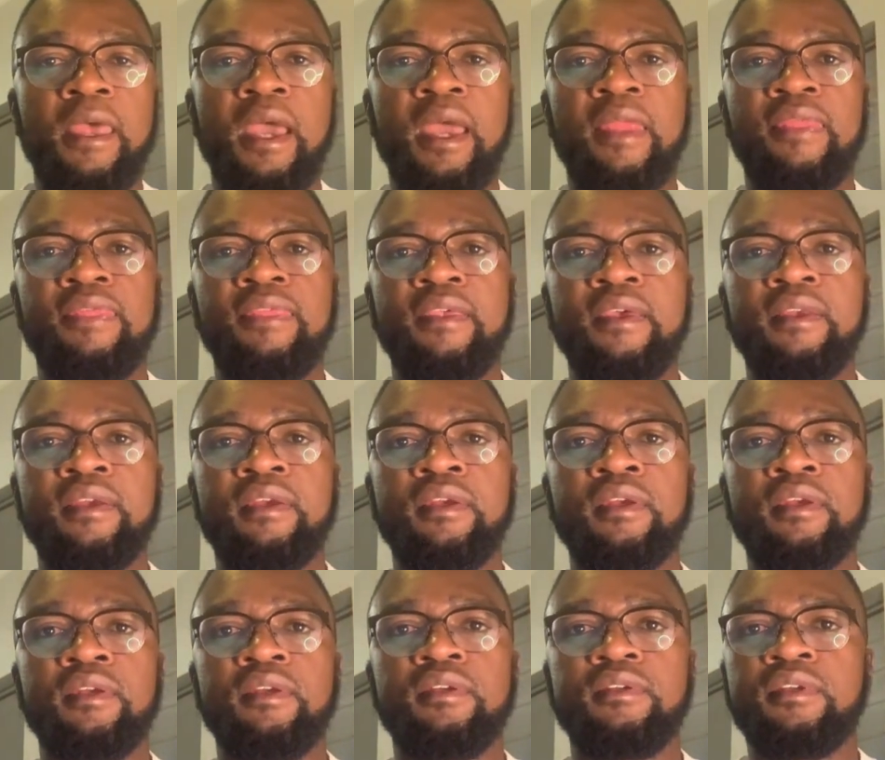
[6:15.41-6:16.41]
and
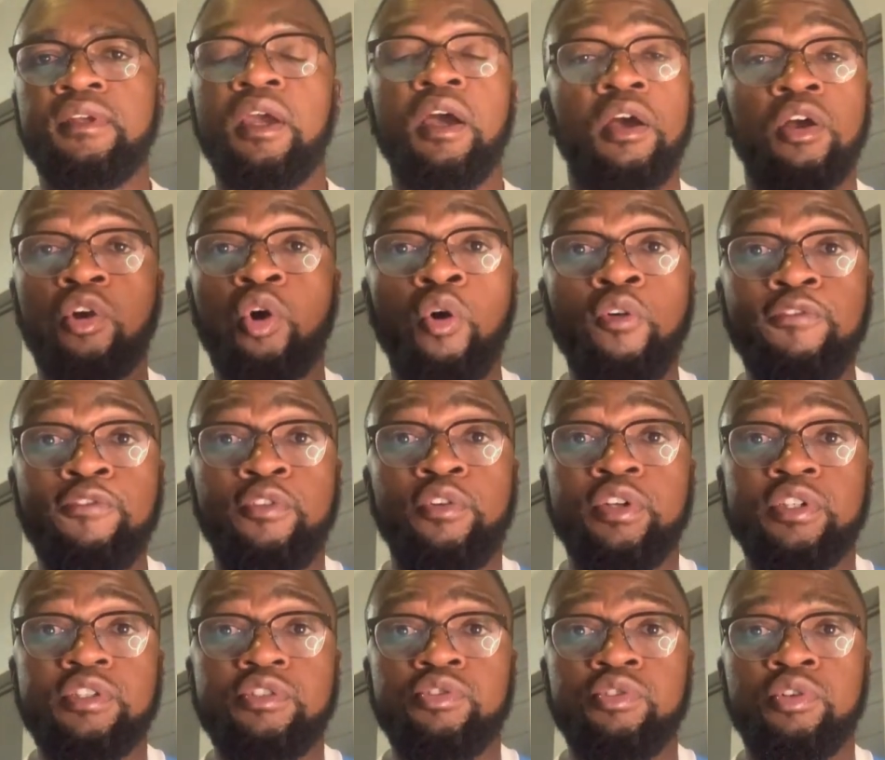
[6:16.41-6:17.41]
then go for
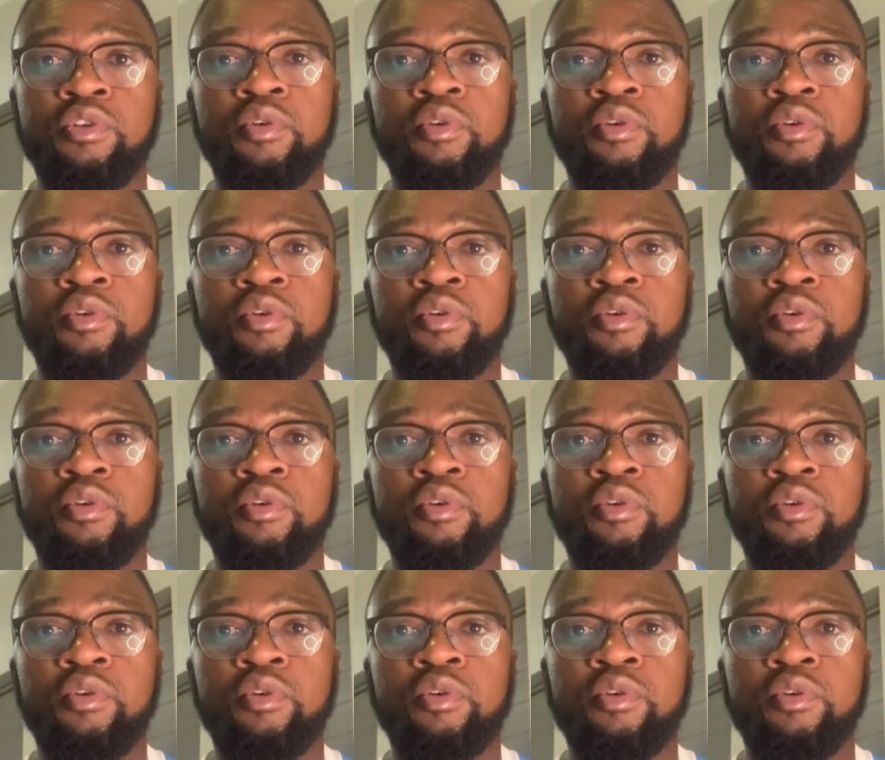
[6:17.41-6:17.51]
it.